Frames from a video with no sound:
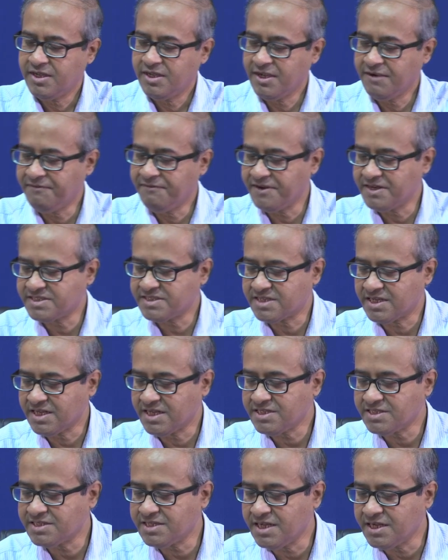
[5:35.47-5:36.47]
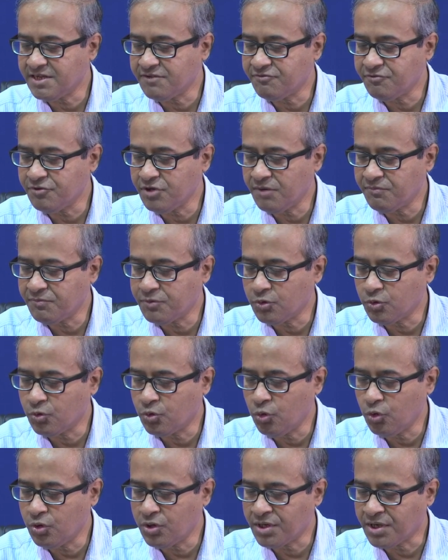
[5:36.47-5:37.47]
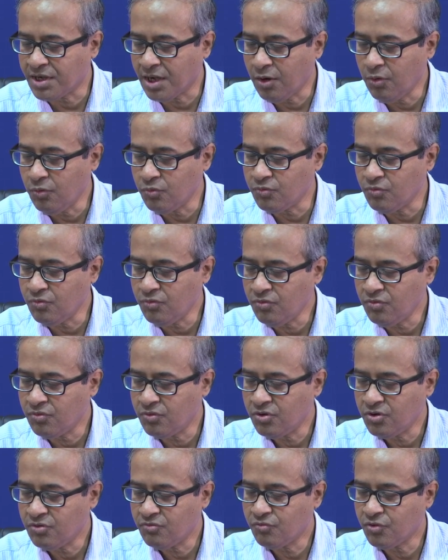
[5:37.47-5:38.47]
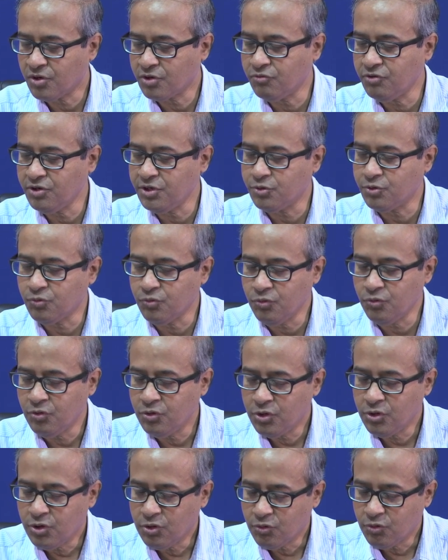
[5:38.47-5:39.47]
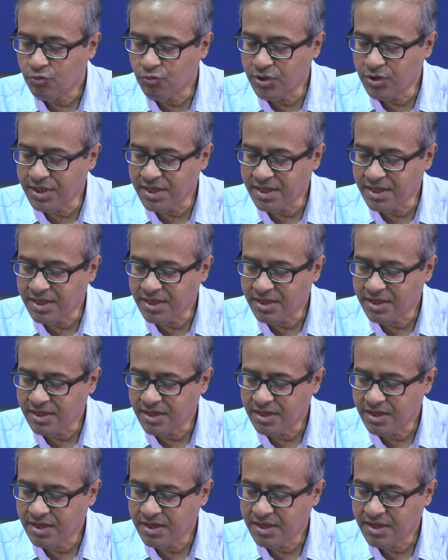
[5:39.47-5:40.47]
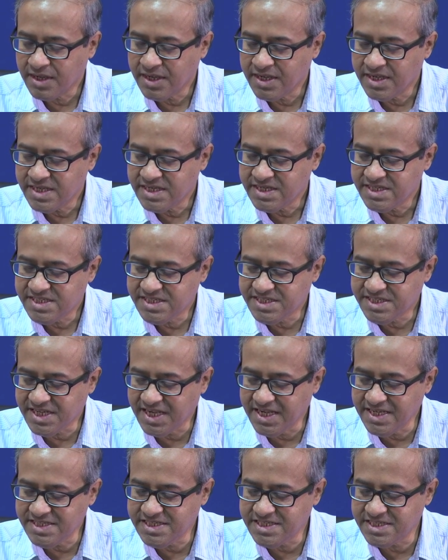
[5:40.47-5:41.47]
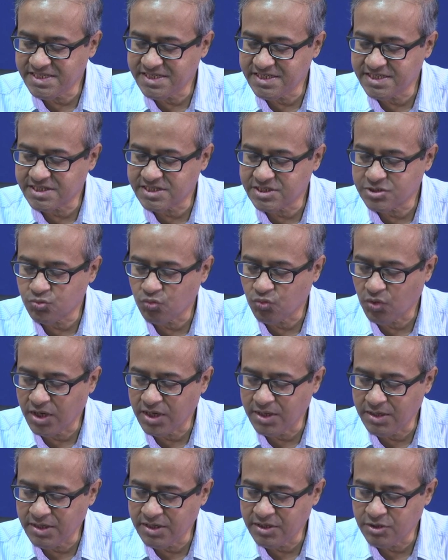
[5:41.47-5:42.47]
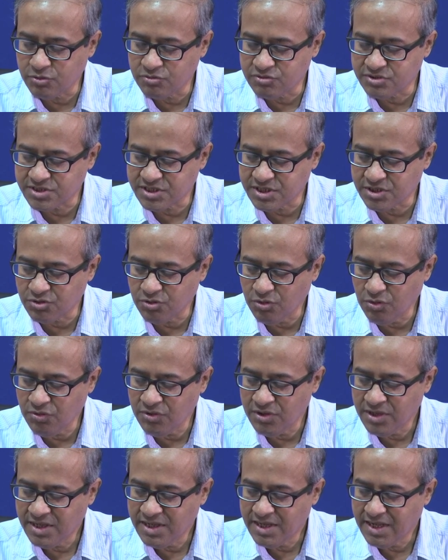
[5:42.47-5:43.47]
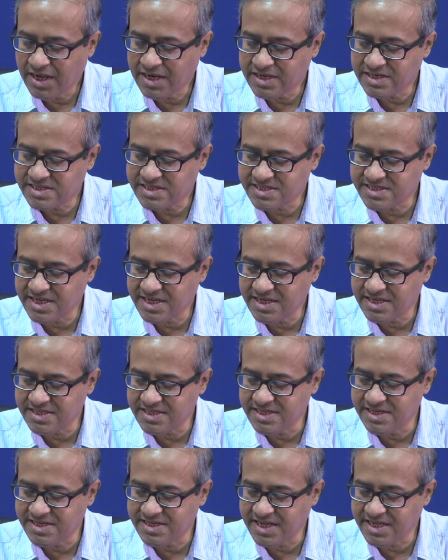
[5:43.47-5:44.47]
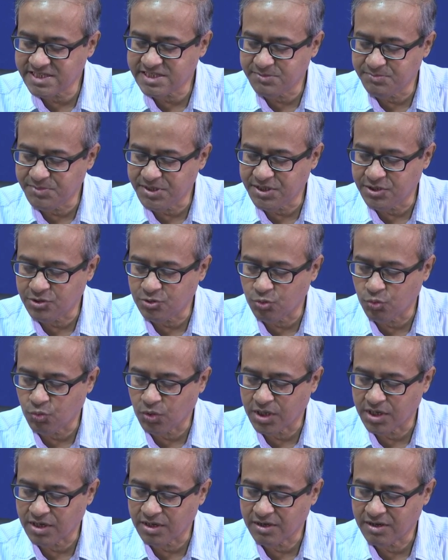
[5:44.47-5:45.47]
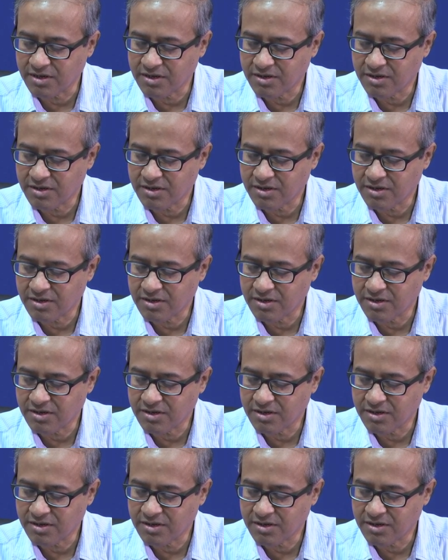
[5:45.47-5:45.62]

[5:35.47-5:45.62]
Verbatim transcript: If it is less than if you have to go down what we do? We change this 1 to 0 and set the next bit to 1.